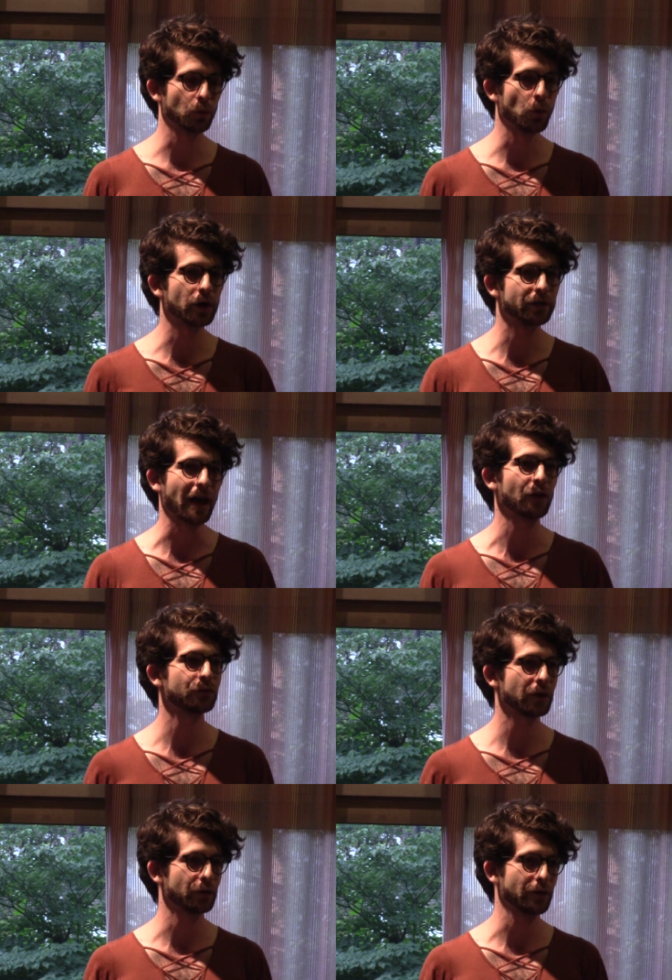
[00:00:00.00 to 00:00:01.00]
where does
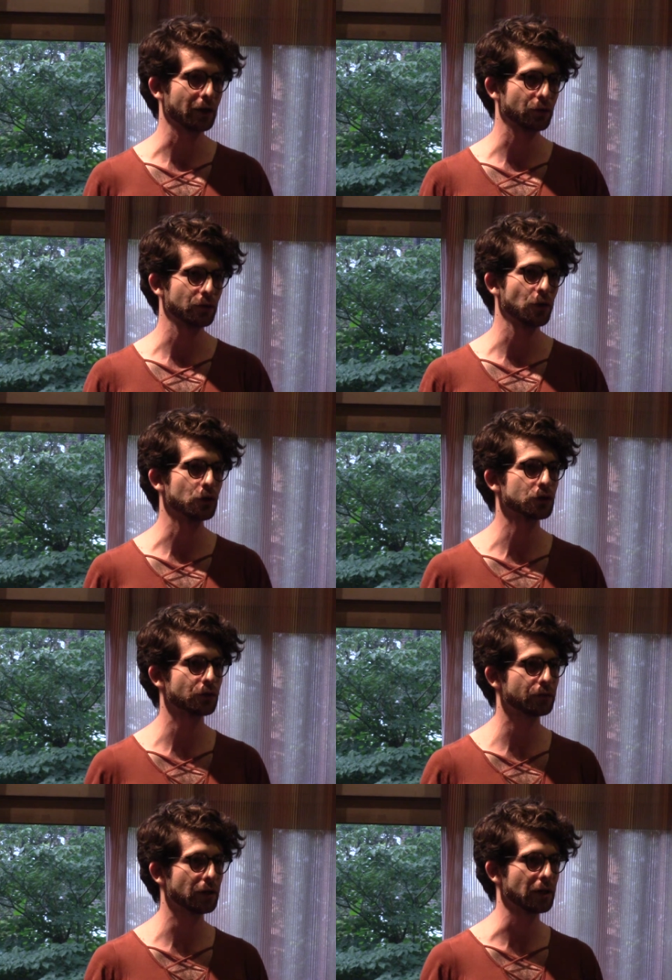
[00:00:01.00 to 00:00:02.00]
that fit, or that sort of notion
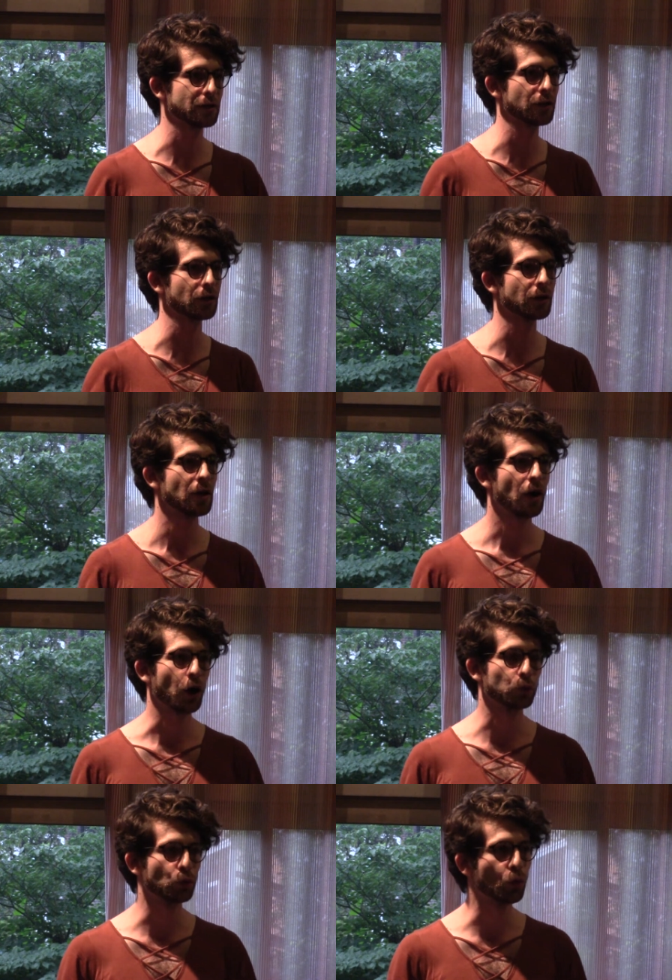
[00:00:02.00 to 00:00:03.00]
fit? Is there
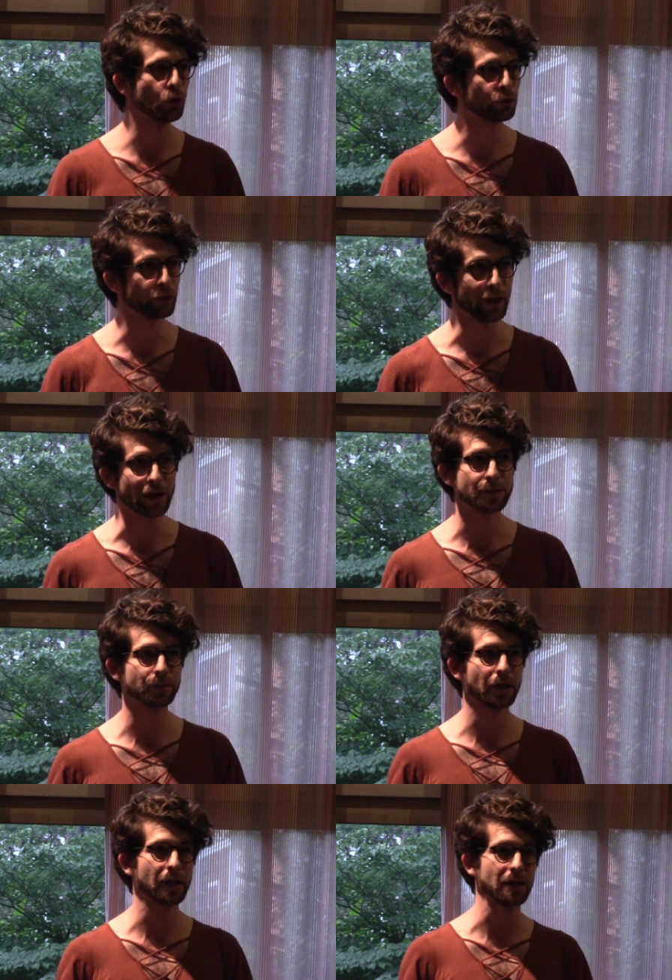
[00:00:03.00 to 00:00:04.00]
a role for that to
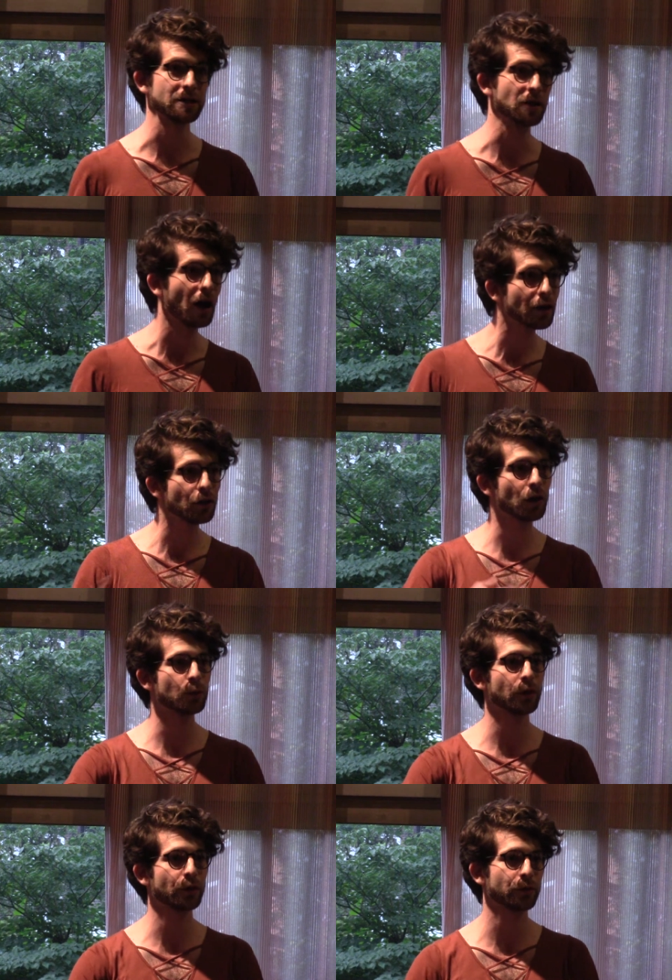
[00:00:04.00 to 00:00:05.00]
play in
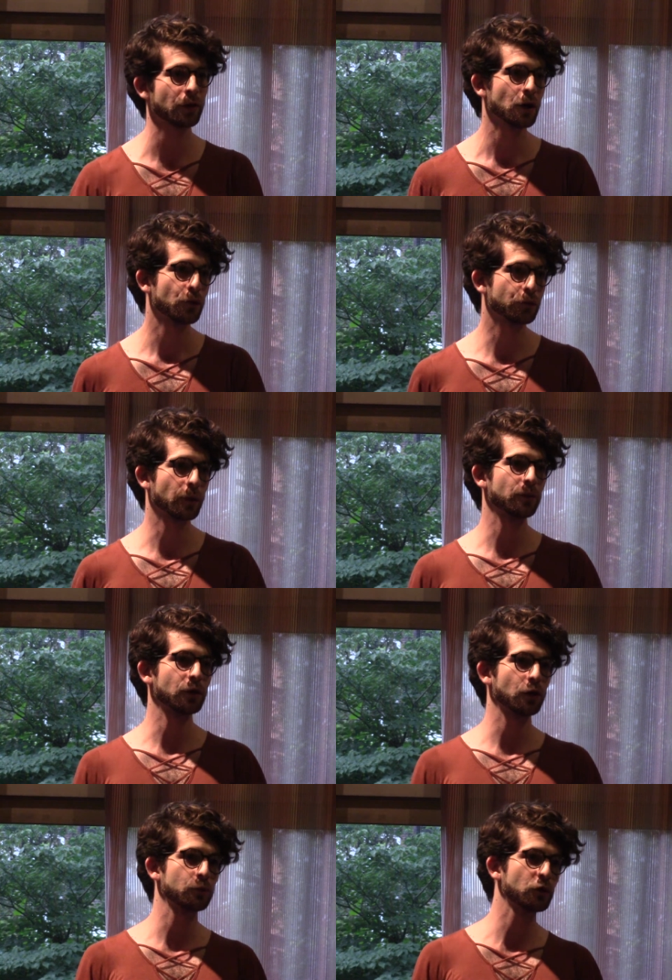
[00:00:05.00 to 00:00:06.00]
dialogue with from
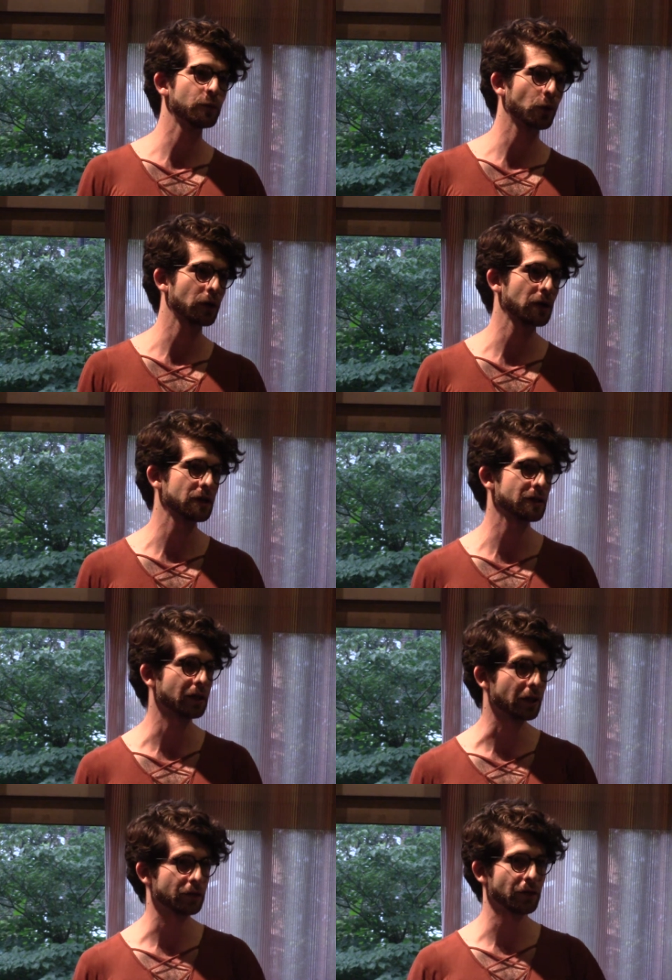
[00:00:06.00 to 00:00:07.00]
below movement organizing,
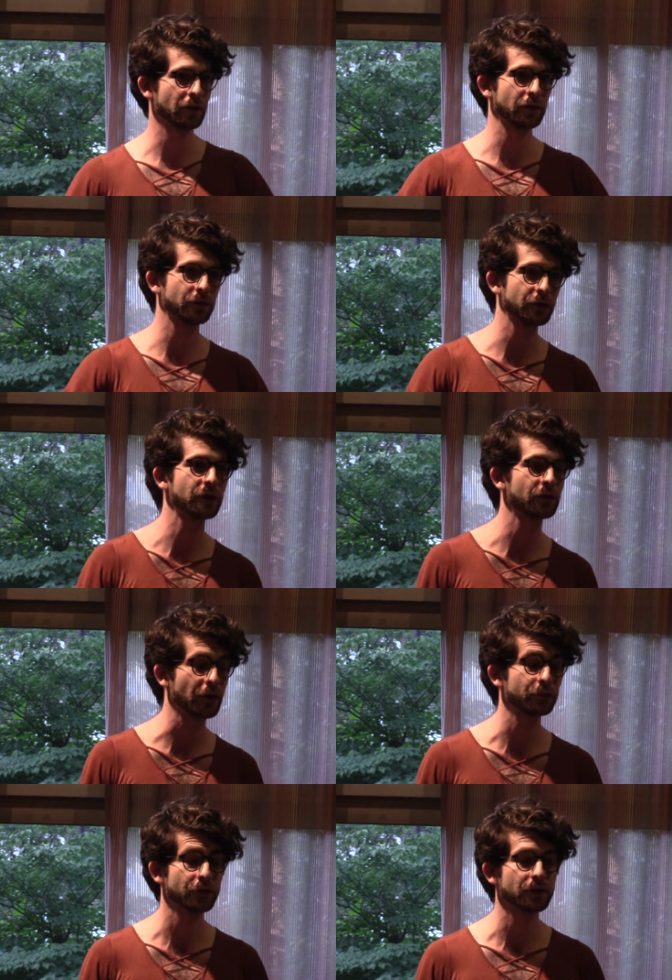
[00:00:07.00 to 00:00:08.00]
like the
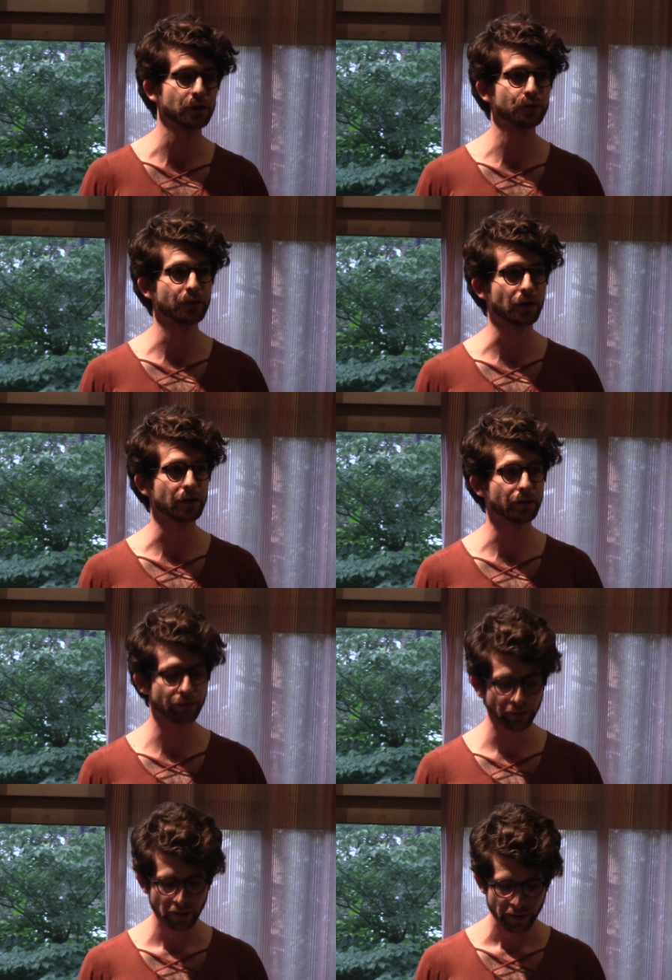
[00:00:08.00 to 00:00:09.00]
515 and fairness?